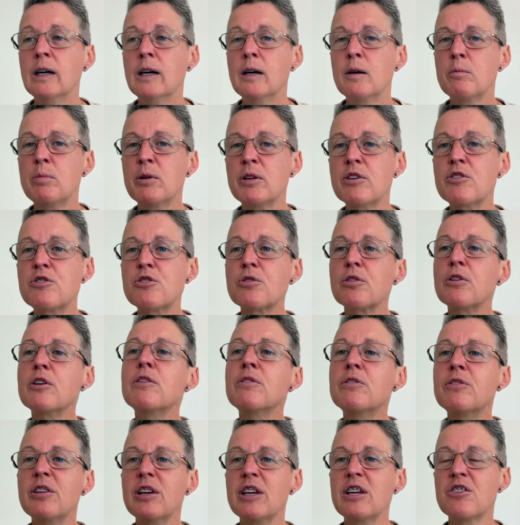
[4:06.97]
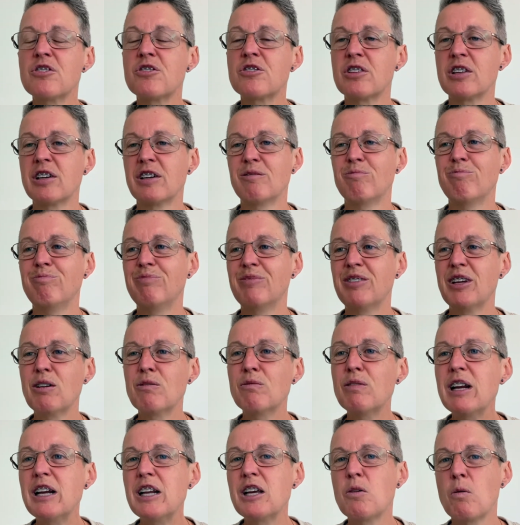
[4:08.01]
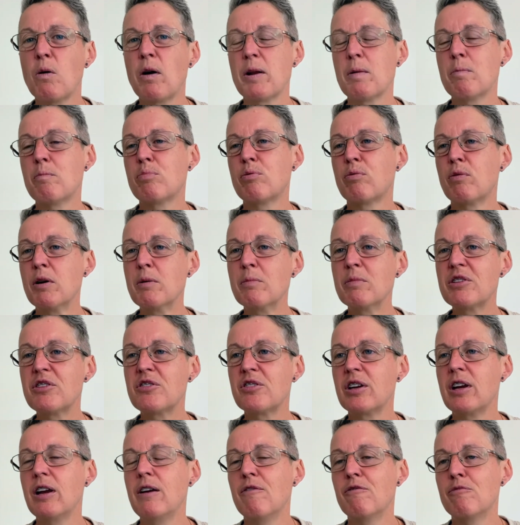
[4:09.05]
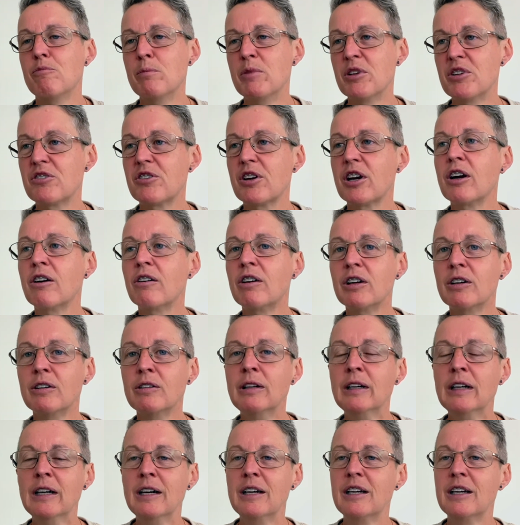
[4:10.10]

But the truth is that they're really quite a primitive material.